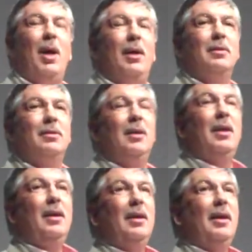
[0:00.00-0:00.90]
miles
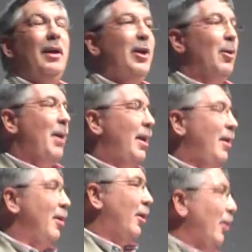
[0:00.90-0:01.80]
here about a
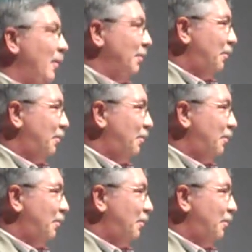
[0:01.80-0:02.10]
year ago.